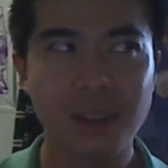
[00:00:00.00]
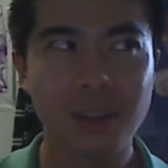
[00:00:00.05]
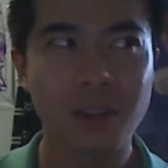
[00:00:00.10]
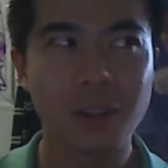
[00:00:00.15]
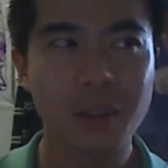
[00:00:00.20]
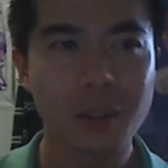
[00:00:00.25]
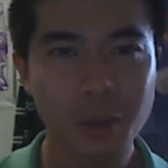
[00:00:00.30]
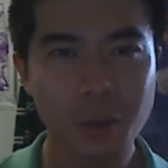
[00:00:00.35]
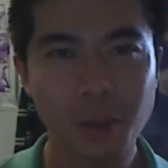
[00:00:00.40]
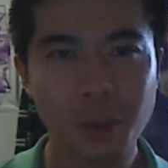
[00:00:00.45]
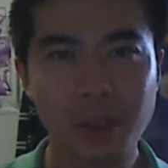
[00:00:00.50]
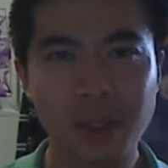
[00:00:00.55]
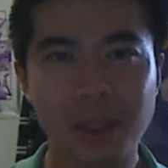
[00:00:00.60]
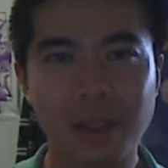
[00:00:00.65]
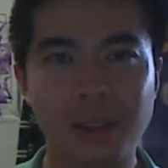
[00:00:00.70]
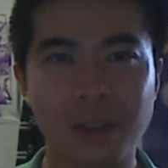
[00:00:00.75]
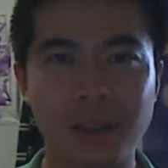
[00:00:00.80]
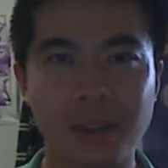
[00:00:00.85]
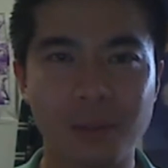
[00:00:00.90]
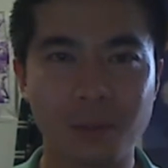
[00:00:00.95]
her
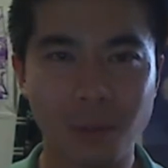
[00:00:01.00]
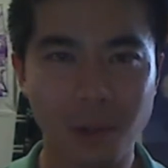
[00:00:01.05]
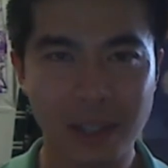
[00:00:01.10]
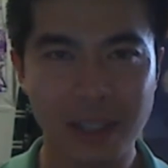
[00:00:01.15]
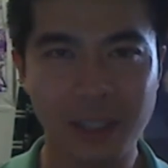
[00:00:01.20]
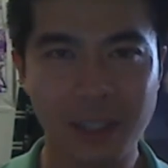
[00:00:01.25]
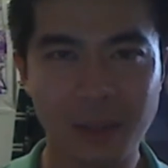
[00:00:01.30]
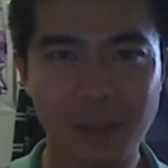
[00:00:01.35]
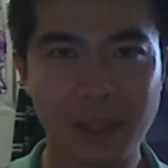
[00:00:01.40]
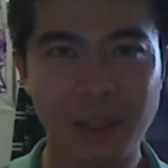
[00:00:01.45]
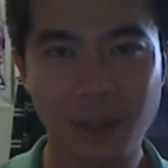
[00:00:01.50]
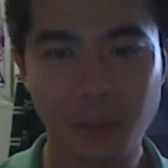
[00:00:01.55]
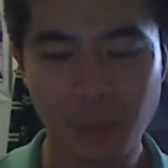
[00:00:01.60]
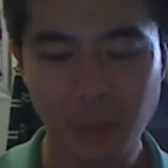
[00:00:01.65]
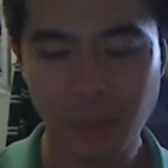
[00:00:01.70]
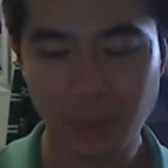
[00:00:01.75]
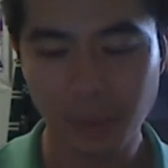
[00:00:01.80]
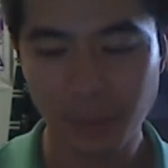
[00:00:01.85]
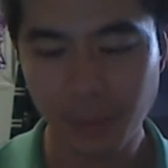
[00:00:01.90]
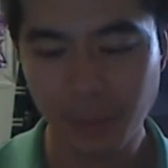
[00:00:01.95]
daughter writing about her
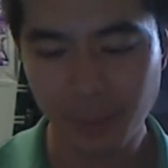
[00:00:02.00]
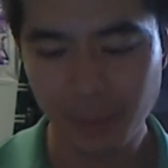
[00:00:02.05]
mom.